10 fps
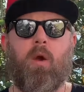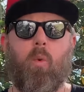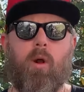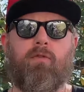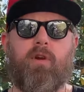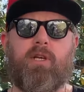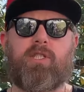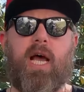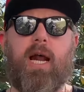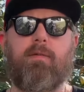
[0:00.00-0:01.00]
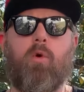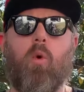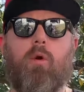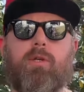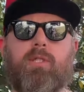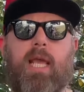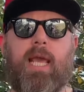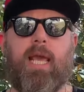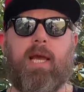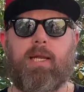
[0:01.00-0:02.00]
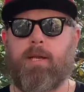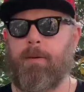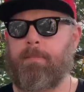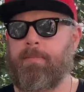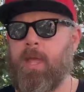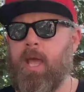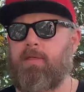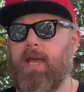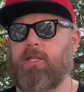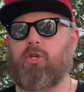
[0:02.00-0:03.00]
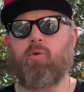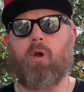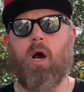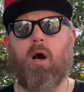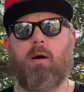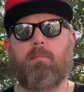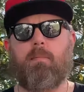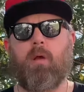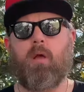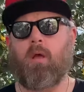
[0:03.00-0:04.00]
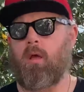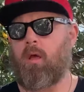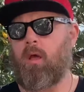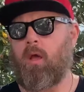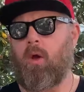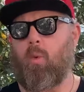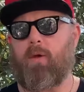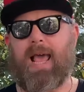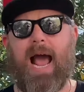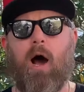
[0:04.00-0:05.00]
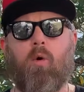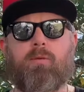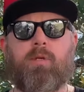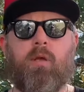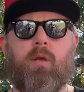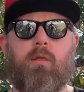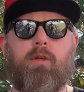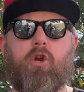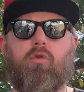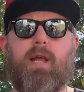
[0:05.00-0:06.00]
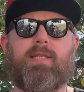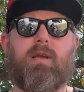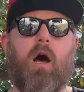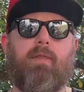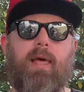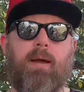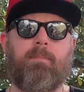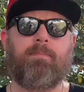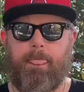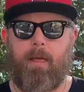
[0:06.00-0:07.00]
one for each side, of course, and they do come without the grids on them.